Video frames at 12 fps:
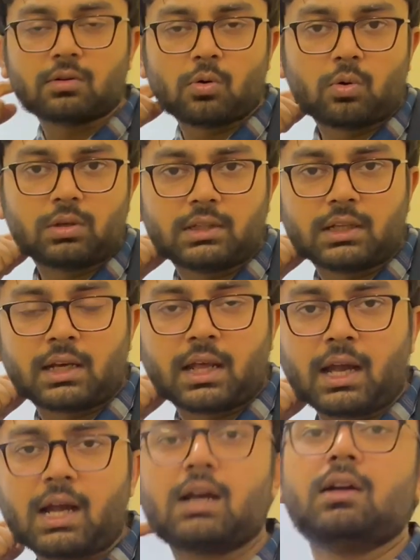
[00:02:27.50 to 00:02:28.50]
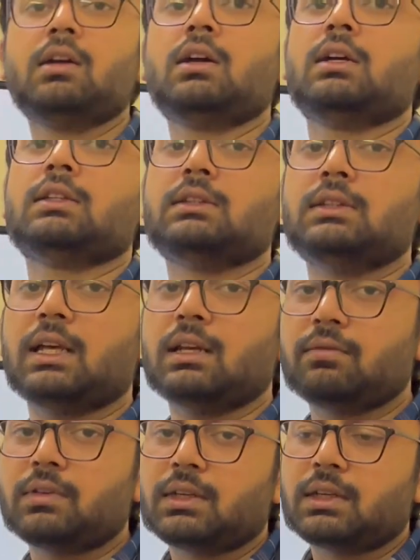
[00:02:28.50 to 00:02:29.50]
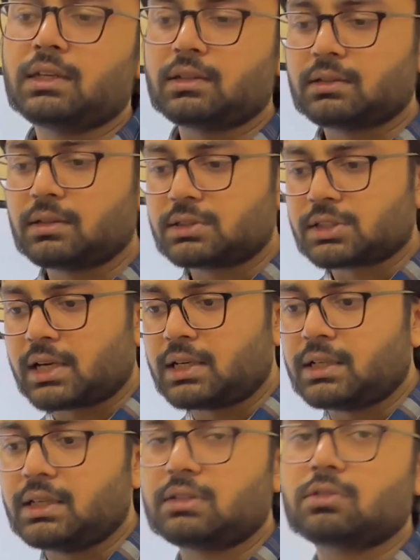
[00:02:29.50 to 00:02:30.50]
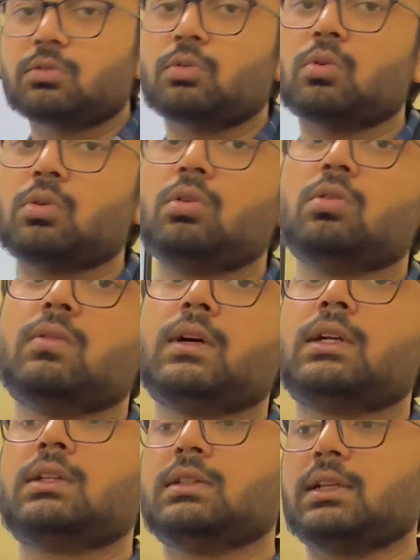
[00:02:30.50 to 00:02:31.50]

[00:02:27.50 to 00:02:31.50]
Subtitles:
hold the neck, then the child need to roll over,